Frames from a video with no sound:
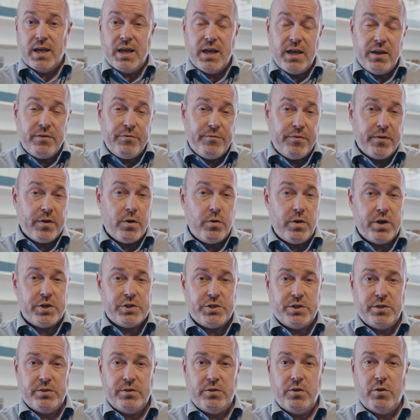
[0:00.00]
If a
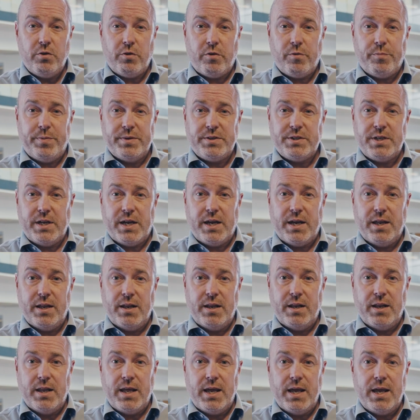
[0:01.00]
question looks
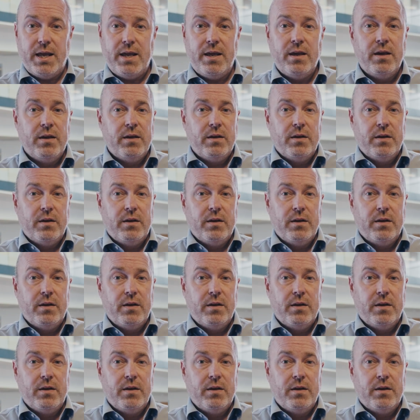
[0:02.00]
particularly